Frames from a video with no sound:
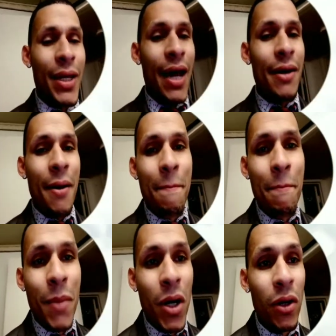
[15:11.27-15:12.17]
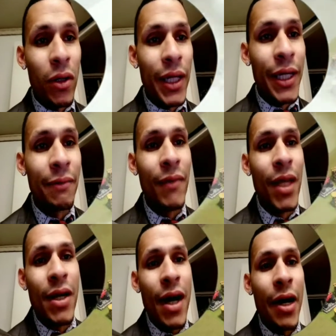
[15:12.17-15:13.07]
Merlin
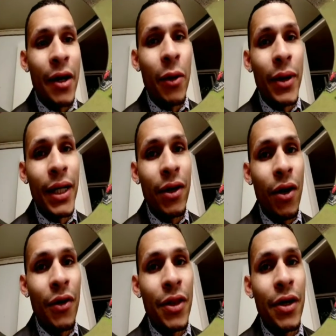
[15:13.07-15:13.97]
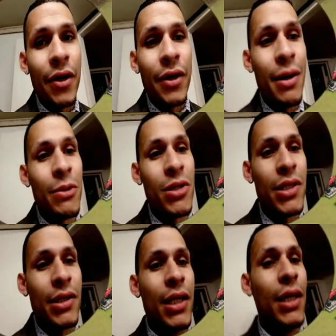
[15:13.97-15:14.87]
going in on their number
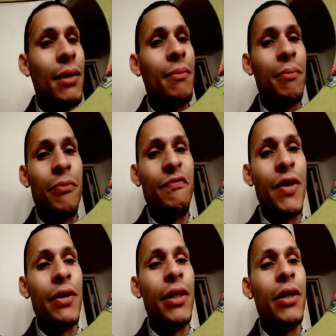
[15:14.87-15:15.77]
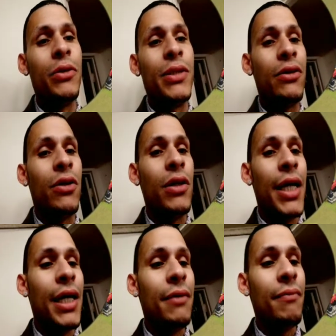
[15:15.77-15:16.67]
16, fairly low Town Hall 8.
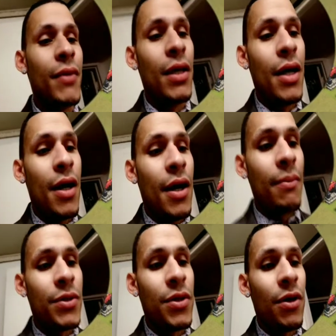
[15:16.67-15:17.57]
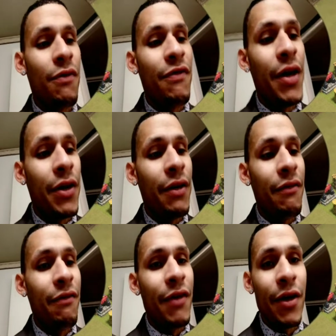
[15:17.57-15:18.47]
So very,
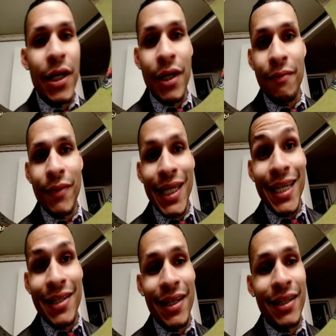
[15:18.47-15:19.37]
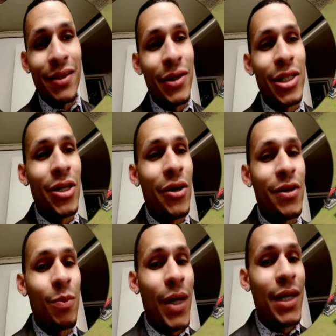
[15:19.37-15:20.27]
very easy to 3-star this
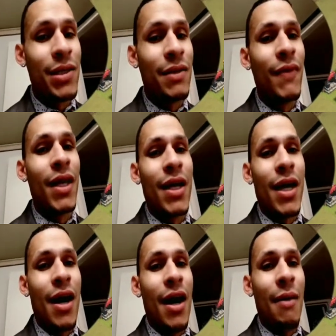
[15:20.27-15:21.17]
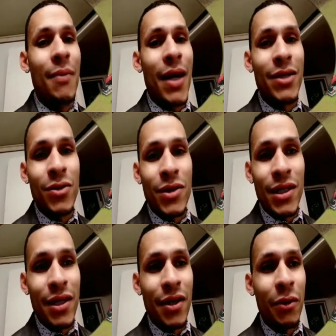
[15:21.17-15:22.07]
base. As you see,
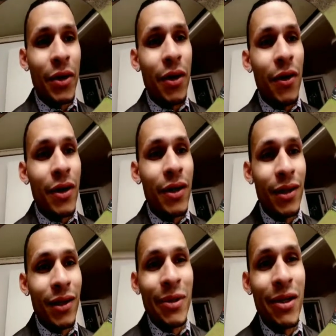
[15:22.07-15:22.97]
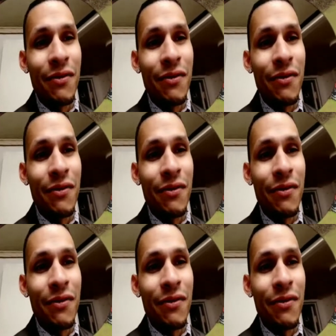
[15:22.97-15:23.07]
we're on a little bit of a